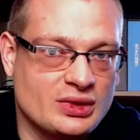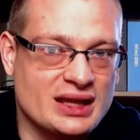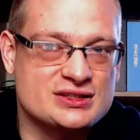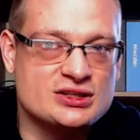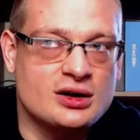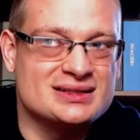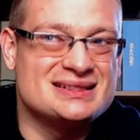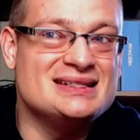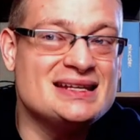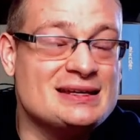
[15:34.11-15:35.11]
It's
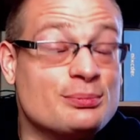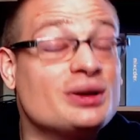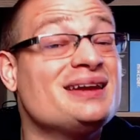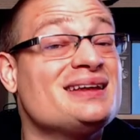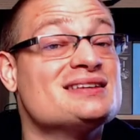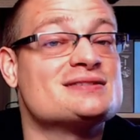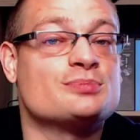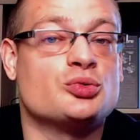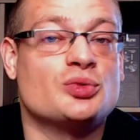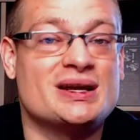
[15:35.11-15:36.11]
not deep, but it is
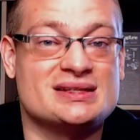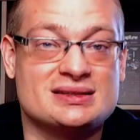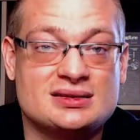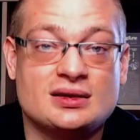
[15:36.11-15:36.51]
present.